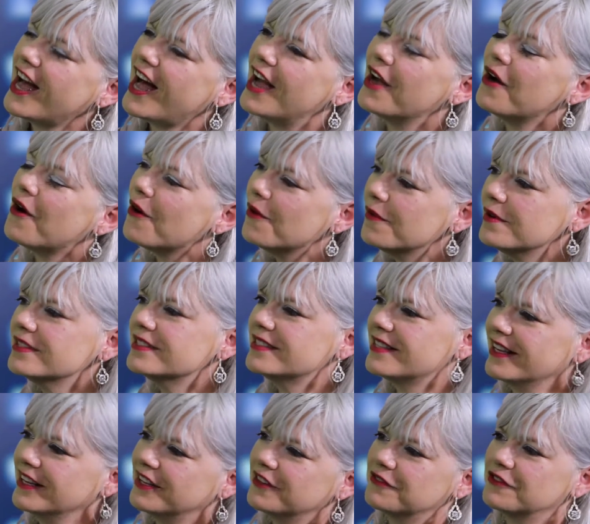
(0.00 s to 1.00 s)
I always
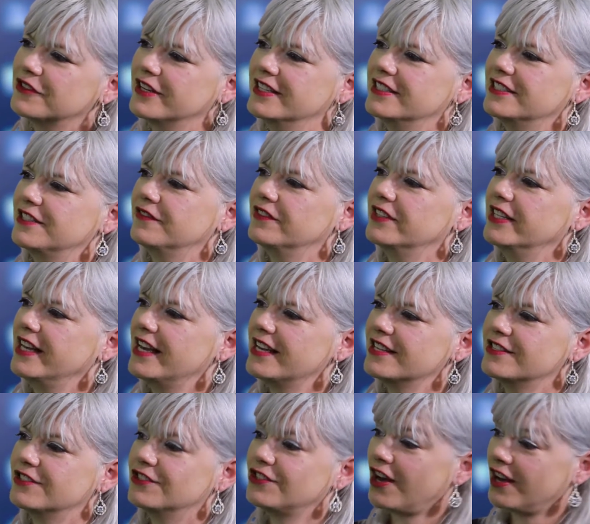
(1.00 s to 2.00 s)
think of creativity
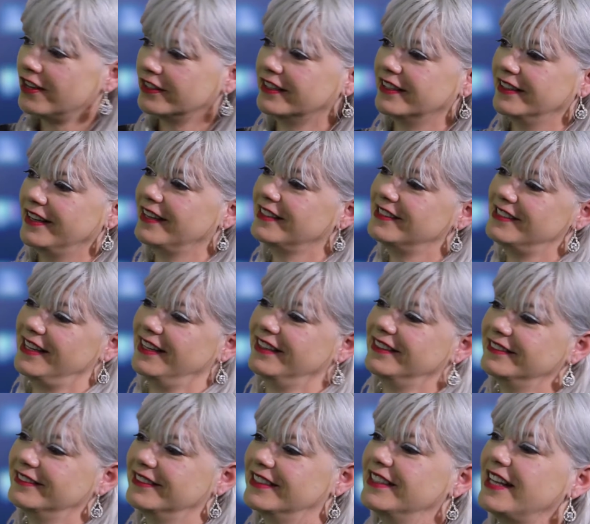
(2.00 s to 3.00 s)
as dot
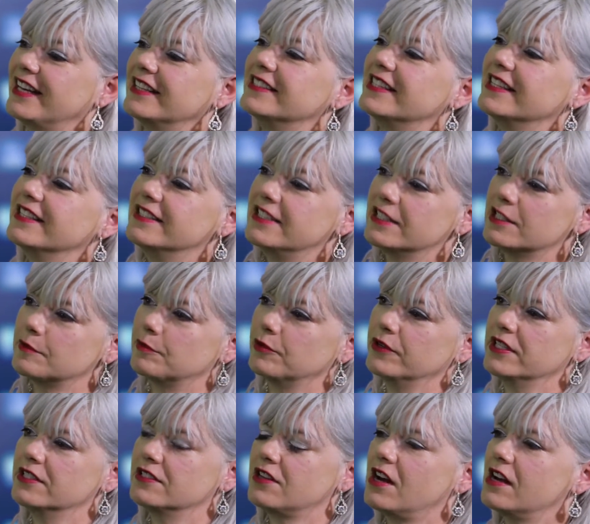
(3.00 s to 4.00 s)
connecting
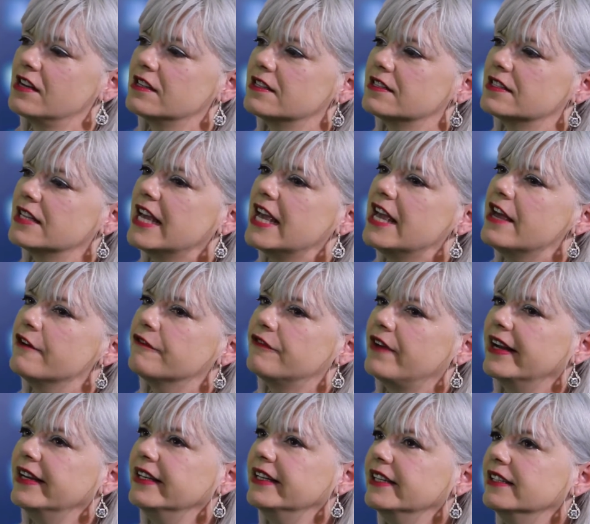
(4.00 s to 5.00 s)
disparate dots,
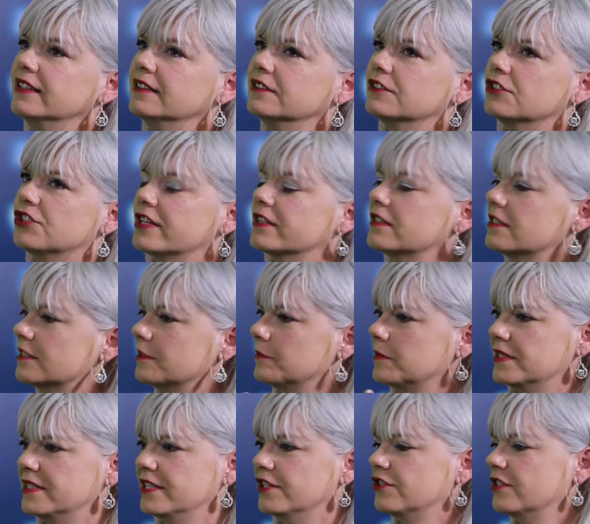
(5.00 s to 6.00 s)
finding
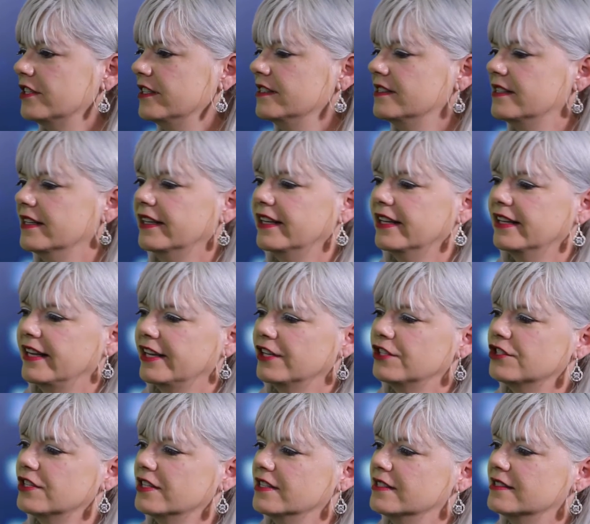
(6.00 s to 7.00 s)
juxtapositions and
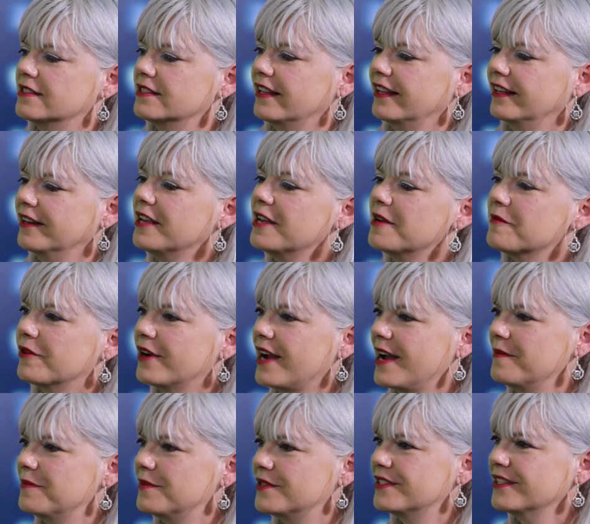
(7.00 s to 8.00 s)
connections that
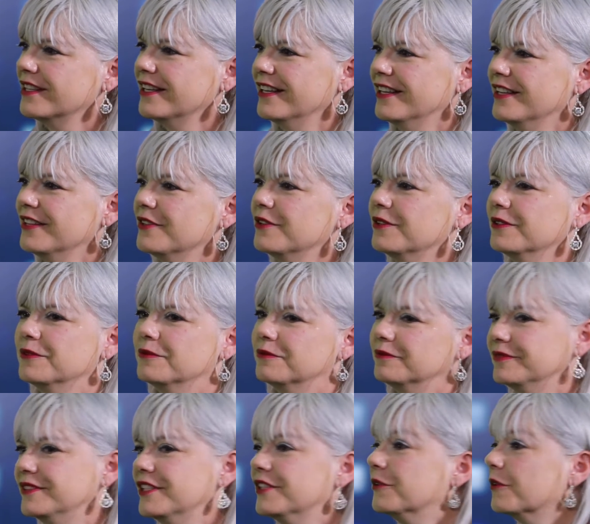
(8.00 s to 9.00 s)
perhaps
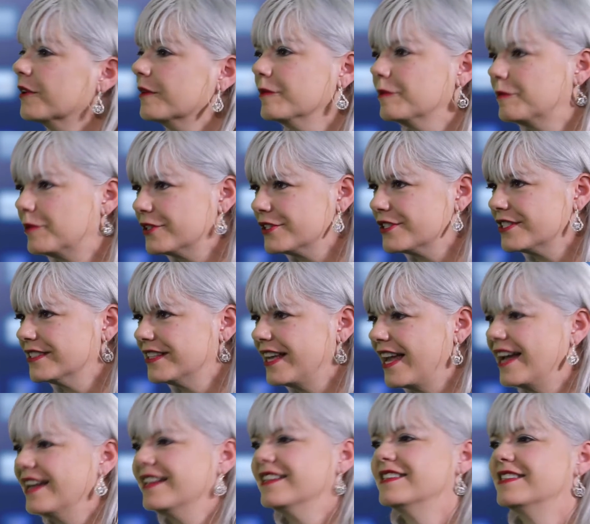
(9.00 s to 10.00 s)
the normal person
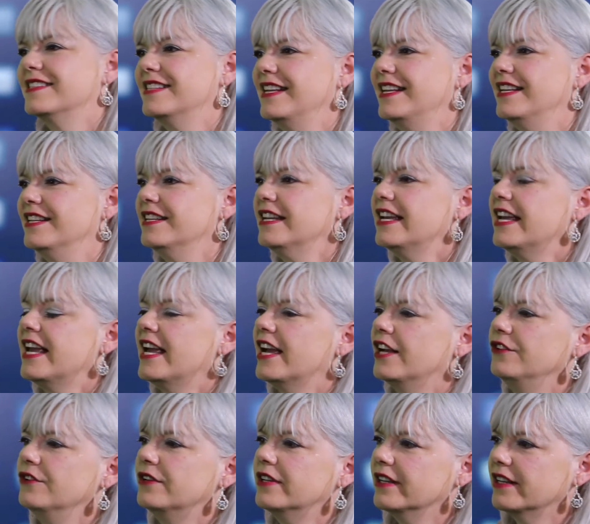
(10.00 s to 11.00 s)
can't see.
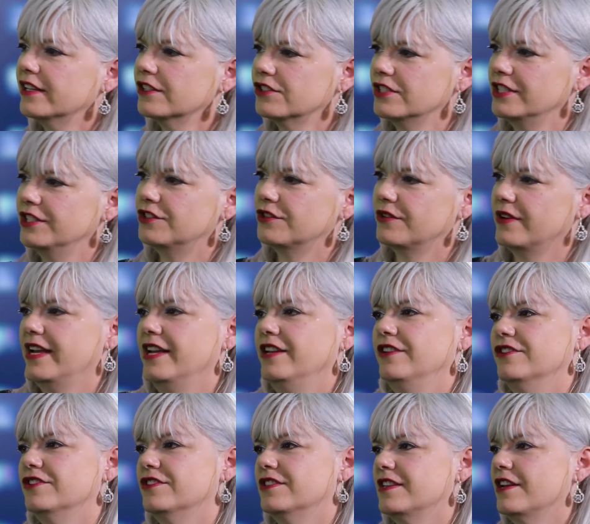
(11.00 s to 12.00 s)
And you can actually
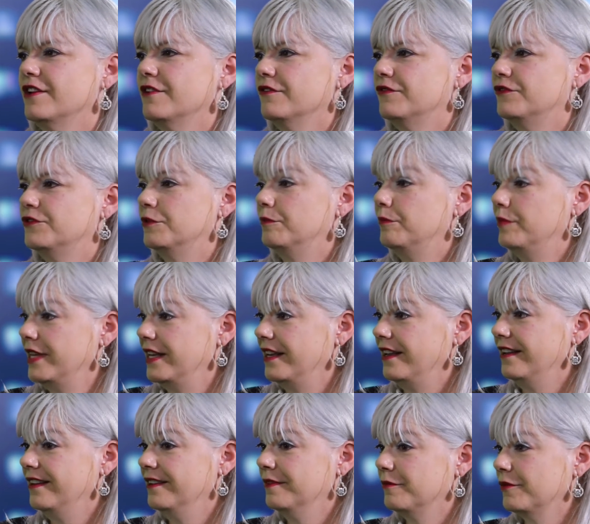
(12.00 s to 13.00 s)
train yourself to
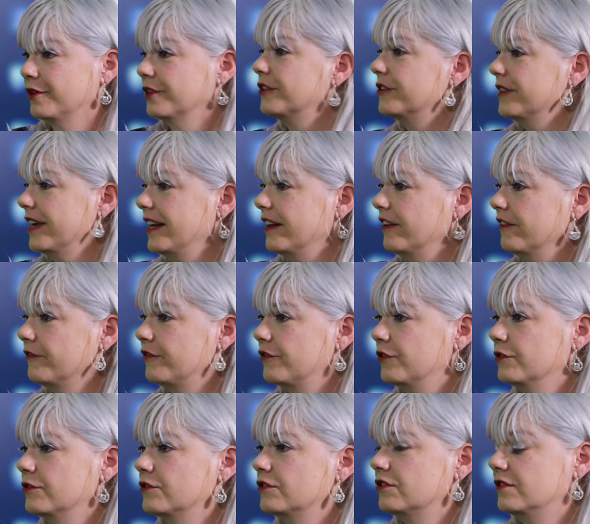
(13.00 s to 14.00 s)
be more creative
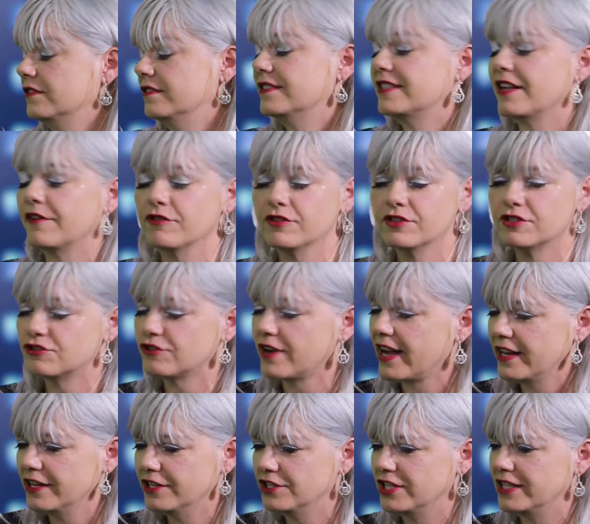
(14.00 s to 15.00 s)
through several
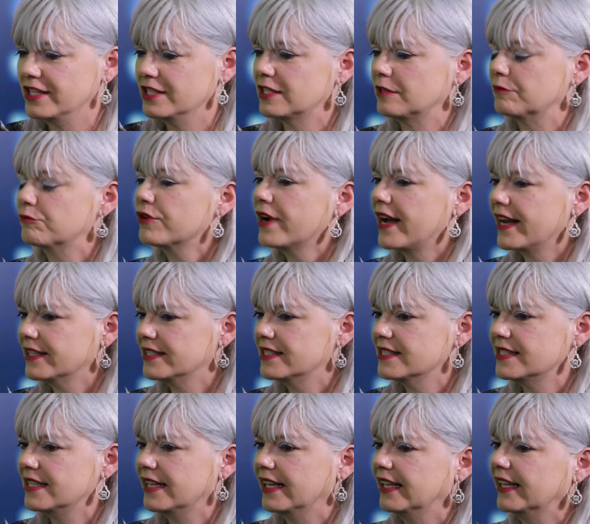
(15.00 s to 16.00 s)
strategies and
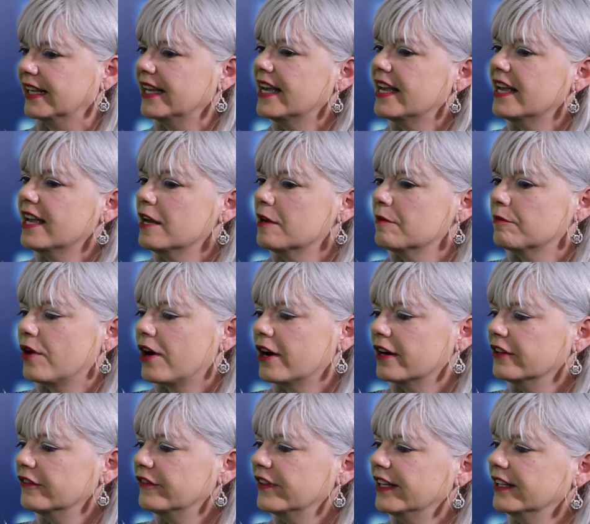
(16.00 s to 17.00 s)
practicing.
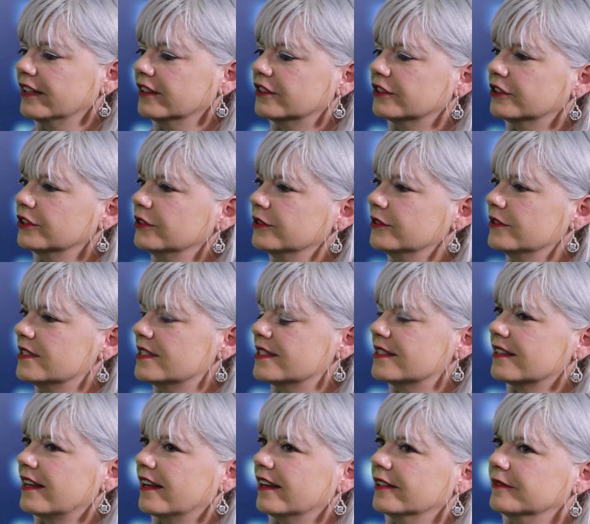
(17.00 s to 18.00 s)
Part of it includes
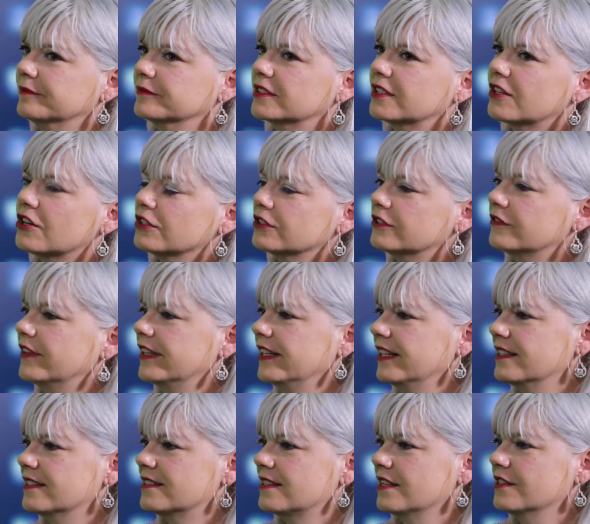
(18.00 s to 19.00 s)

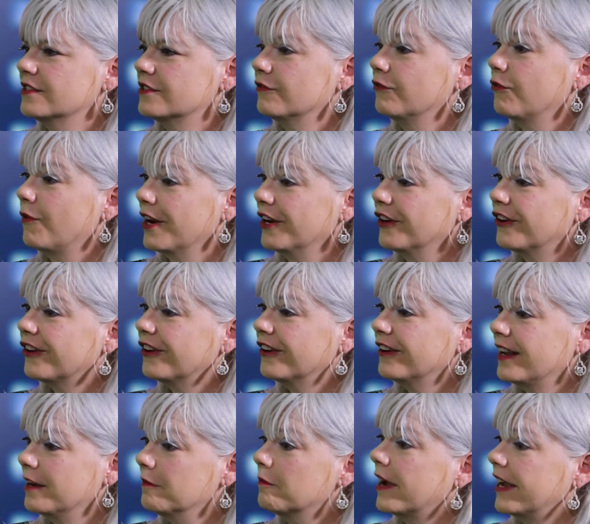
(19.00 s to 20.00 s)
cultivating a sense of wonder
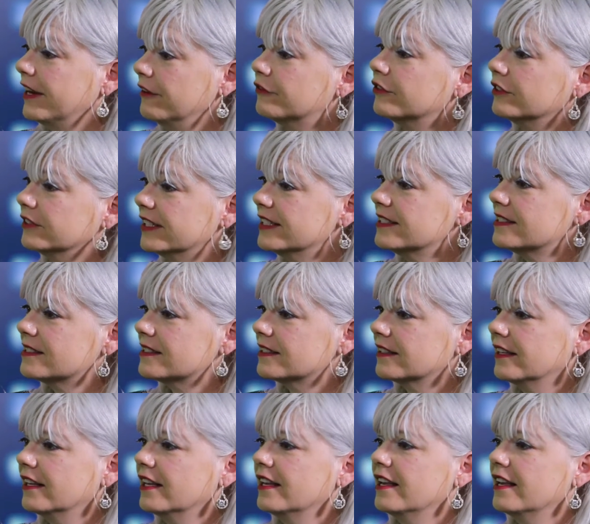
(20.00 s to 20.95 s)
and mindfulness.